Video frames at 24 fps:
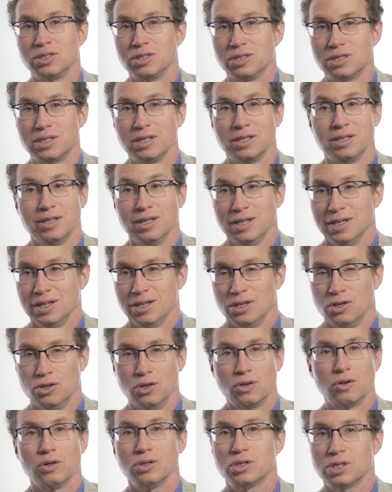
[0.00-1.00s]
is that
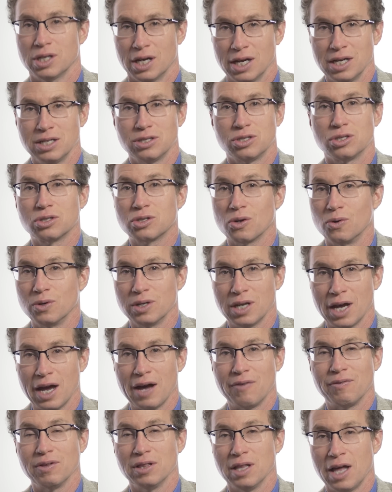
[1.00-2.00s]
neuroscience is going to
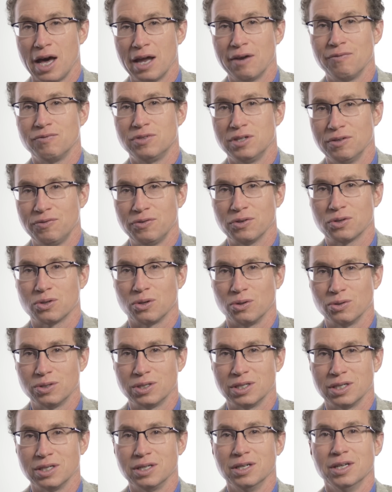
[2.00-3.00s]
have a lot of
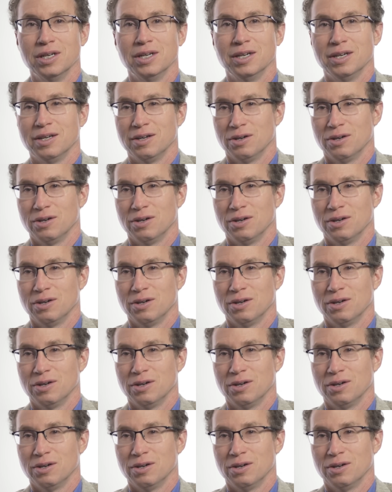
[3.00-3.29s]
difficulty